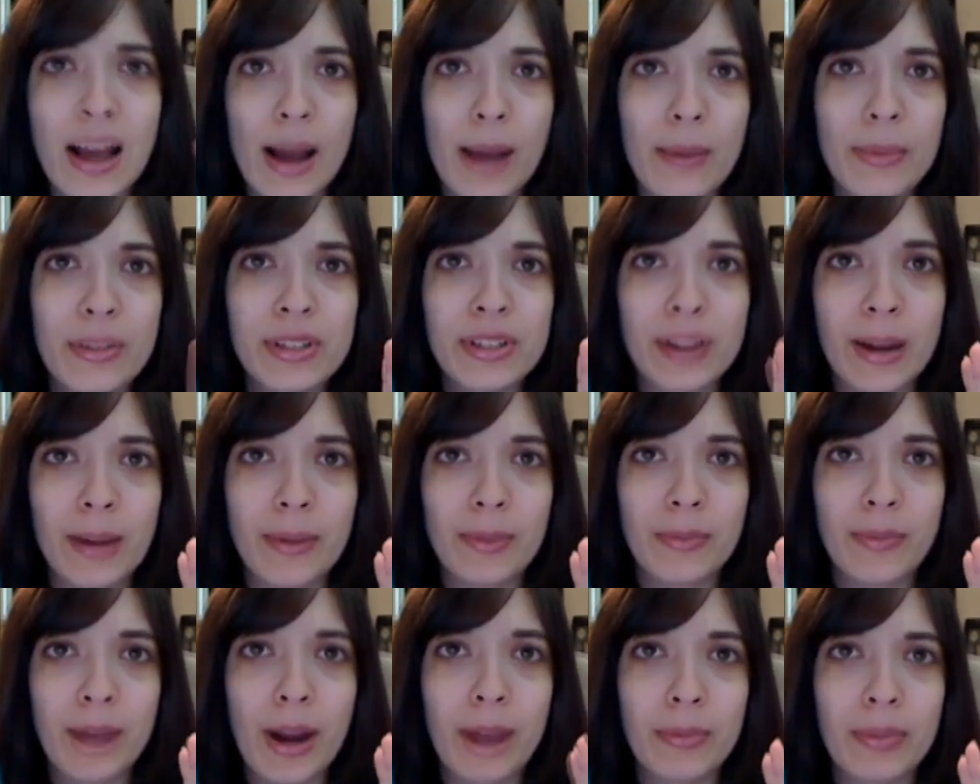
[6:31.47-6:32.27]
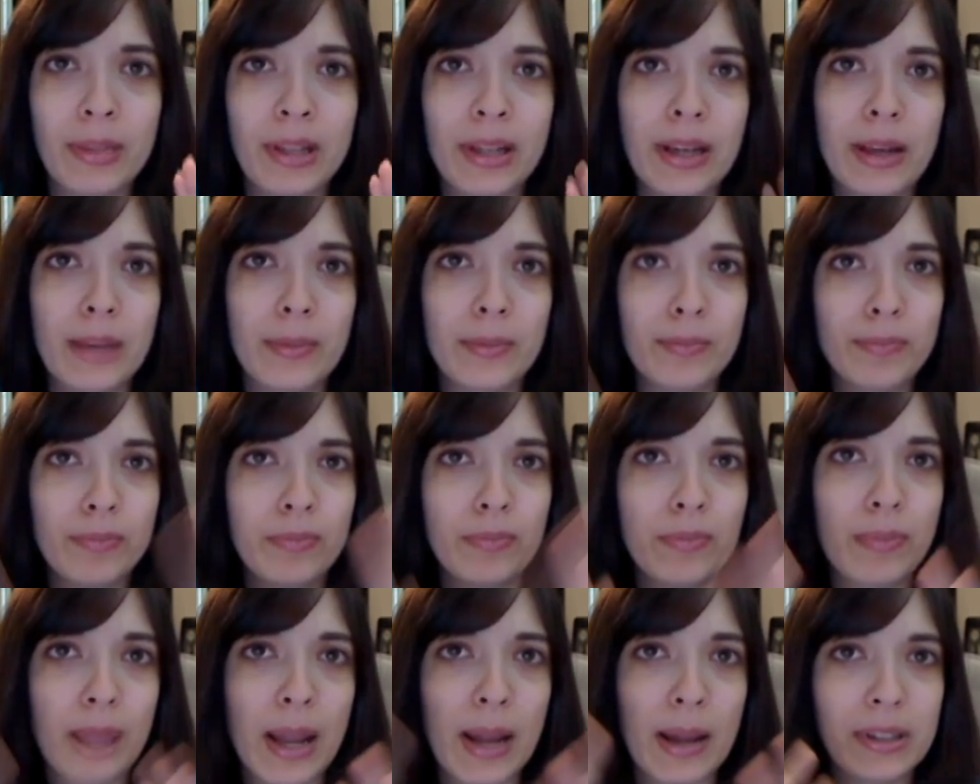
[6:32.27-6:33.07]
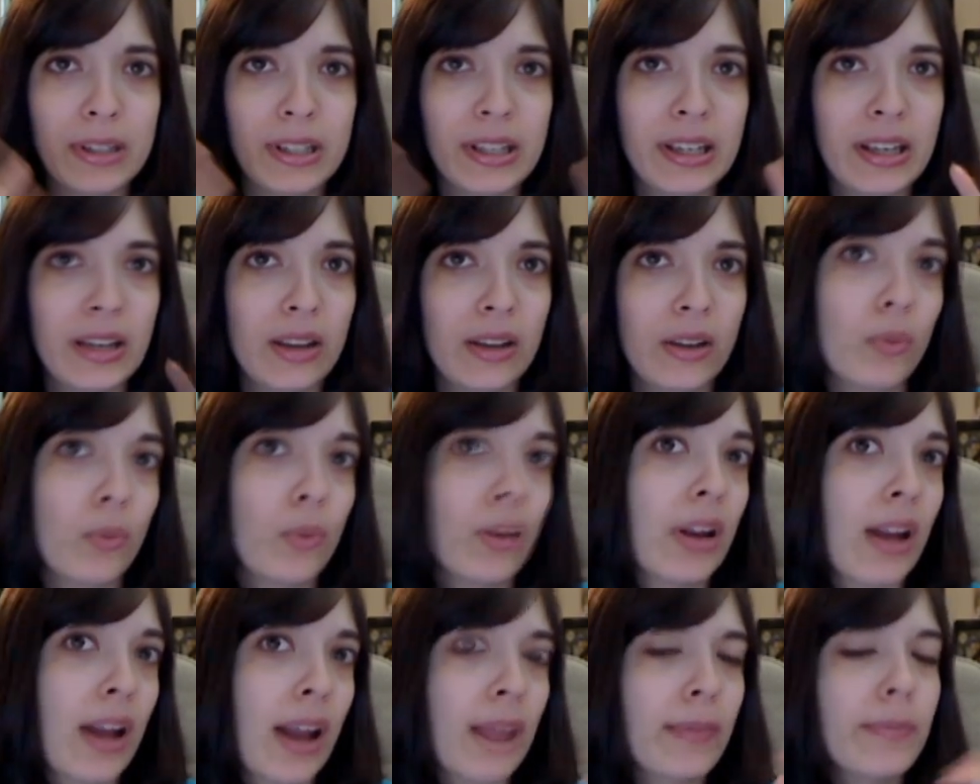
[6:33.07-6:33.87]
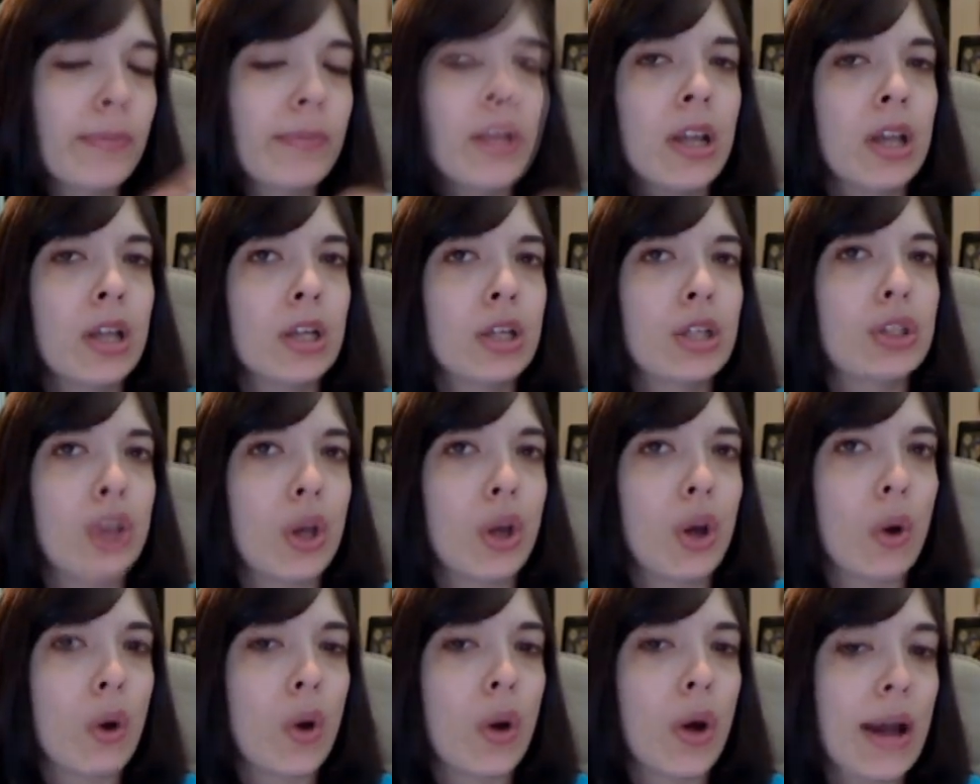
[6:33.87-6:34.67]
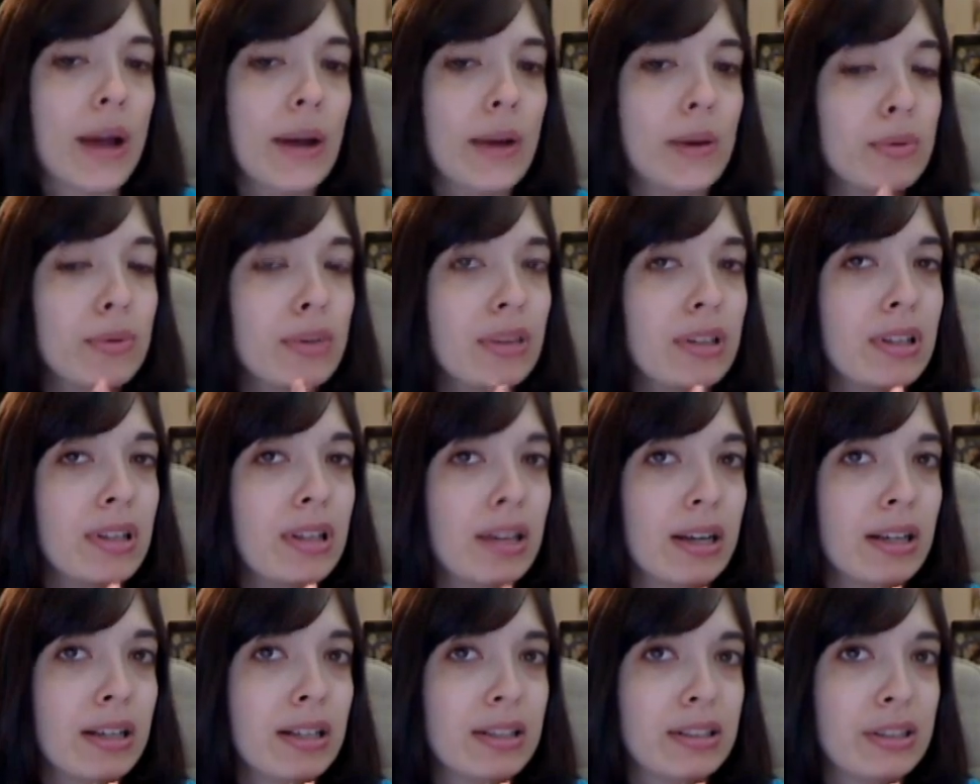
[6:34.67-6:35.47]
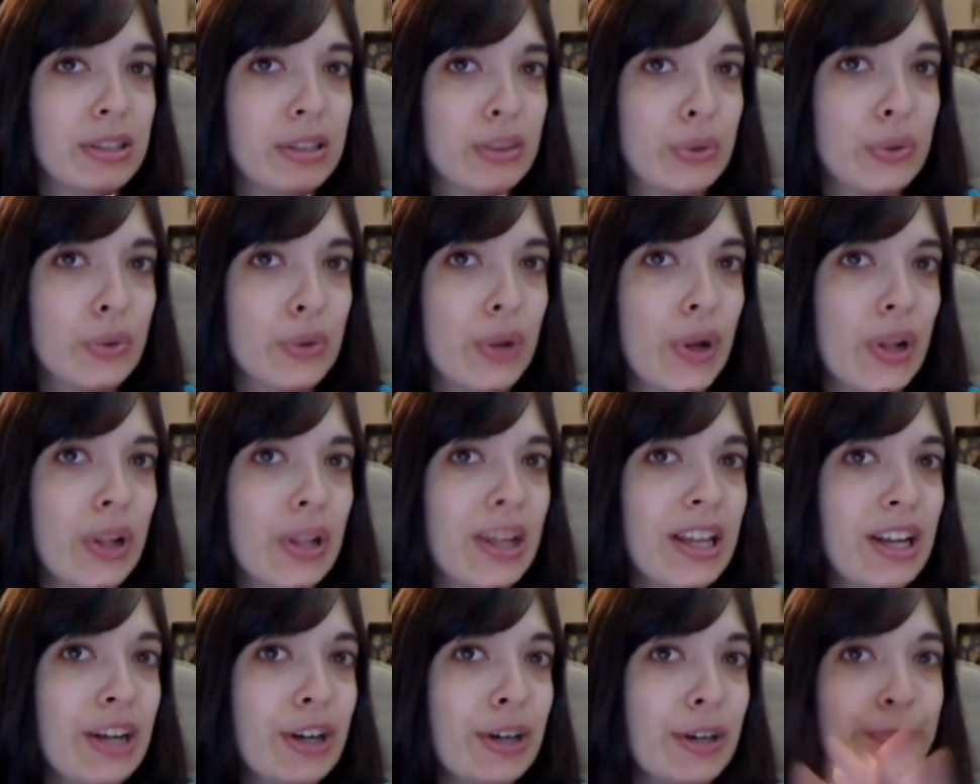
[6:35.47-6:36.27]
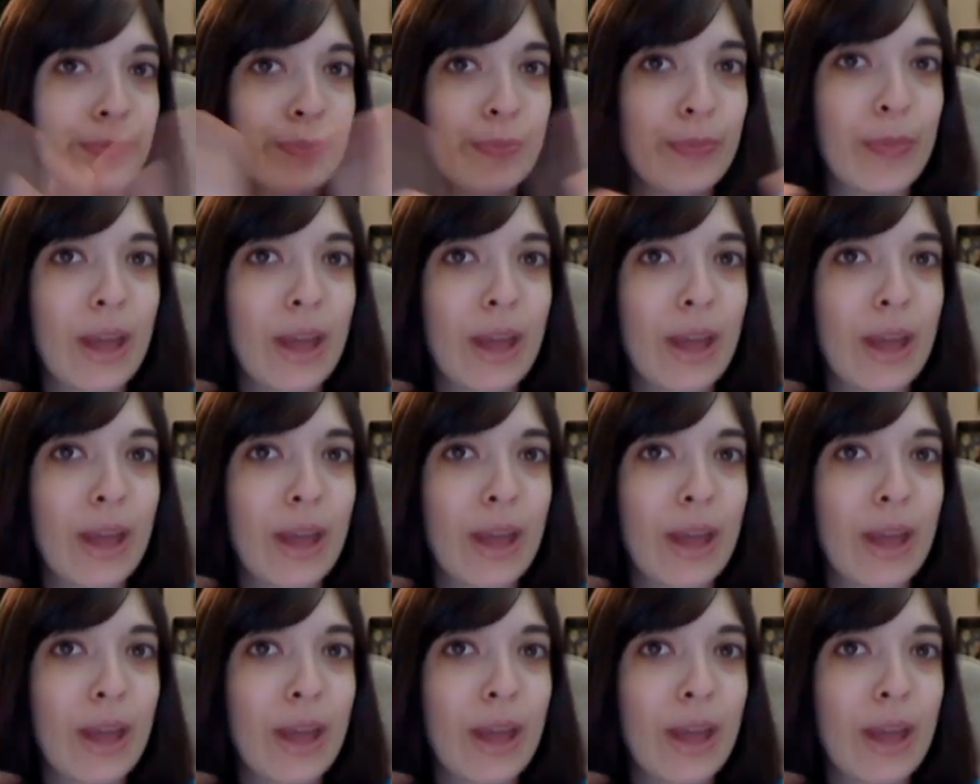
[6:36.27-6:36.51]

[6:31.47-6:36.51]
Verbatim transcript: I'm gonna stop rambling and babbling and whatnot, so I will uh, see you all later.